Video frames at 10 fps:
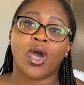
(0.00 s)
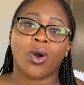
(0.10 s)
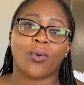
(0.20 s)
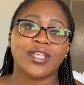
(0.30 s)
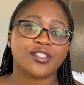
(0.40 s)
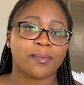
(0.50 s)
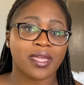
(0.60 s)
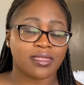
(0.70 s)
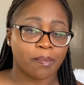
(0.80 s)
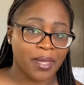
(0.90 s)
Once you
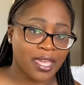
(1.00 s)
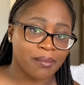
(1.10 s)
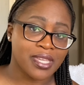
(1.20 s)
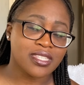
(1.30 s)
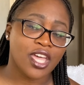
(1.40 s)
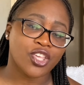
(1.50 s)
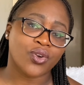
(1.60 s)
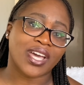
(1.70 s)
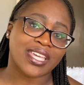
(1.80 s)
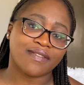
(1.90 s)
make the payment, you
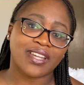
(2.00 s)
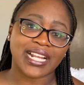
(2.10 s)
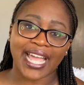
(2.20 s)
are given